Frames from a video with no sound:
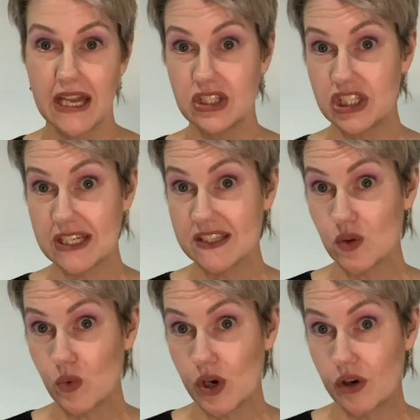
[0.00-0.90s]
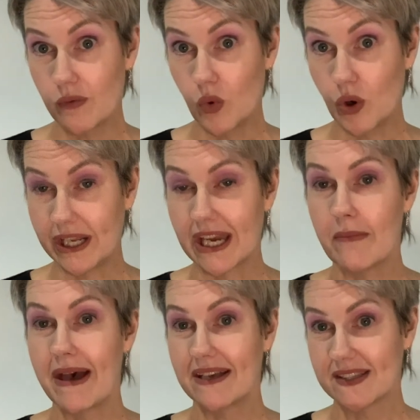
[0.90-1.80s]
Just a word of warning
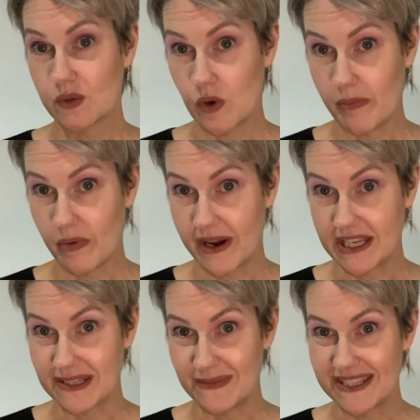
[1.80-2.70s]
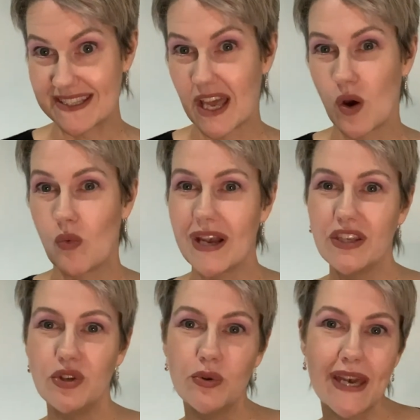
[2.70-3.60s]
about swap arrangements where
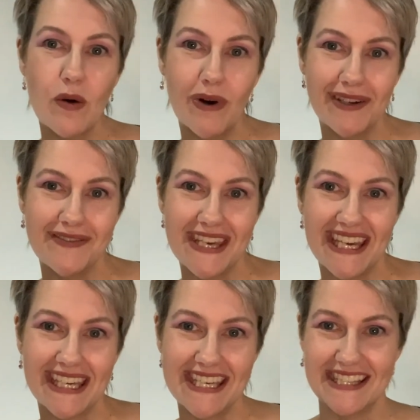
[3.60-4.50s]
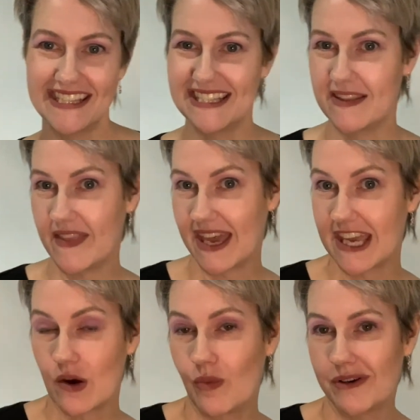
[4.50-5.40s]
you get one of their kittens and they
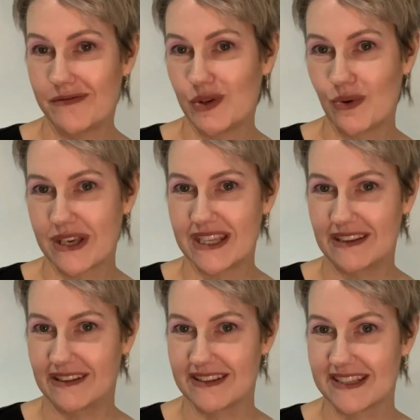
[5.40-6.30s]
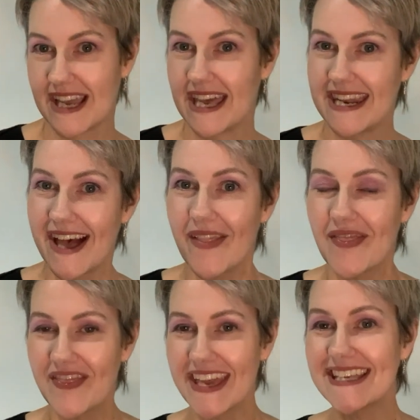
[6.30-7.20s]
get one of your kittens. Now,
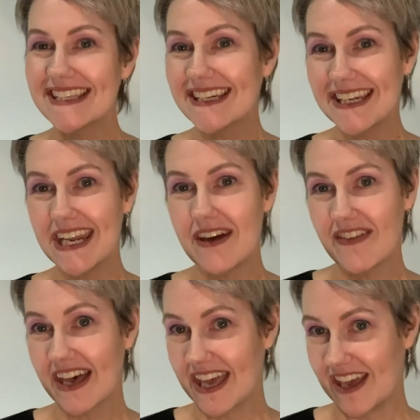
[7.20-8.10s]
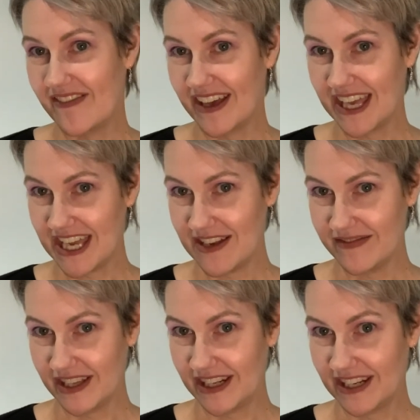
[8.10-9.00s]
these are never ever
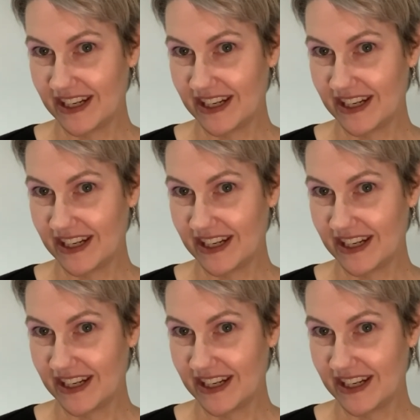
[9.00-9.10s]
even.